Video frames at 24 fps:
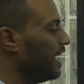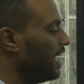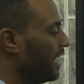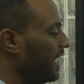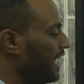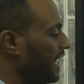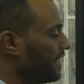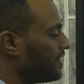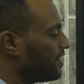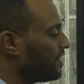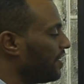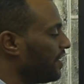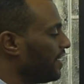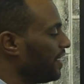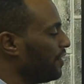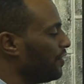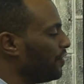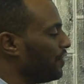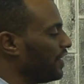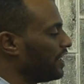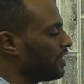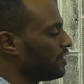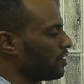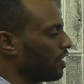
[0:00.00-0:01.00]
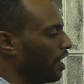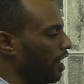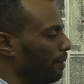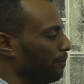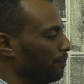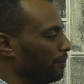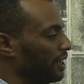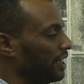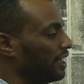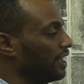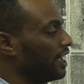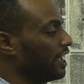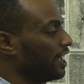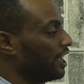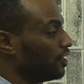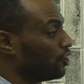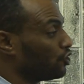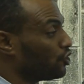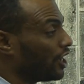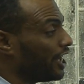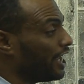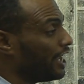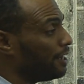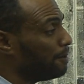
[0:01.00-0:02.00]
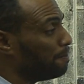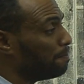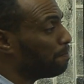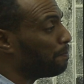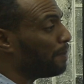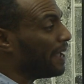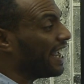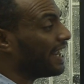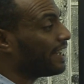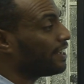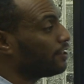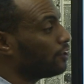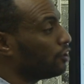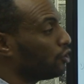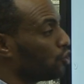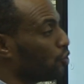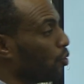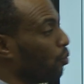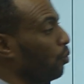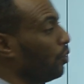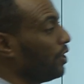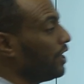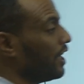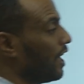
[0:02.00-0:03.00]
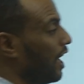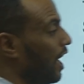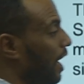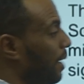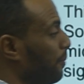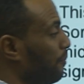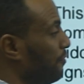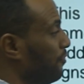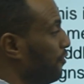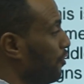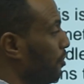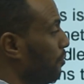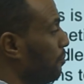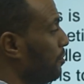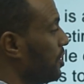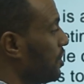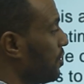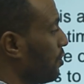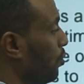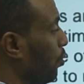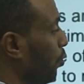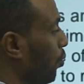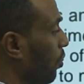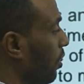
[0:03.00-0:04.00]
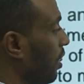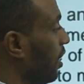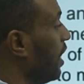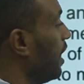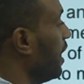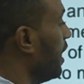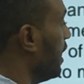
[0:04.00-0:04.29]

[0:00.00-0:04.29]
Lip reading: Let's read the example. Jane picked Joy up from school,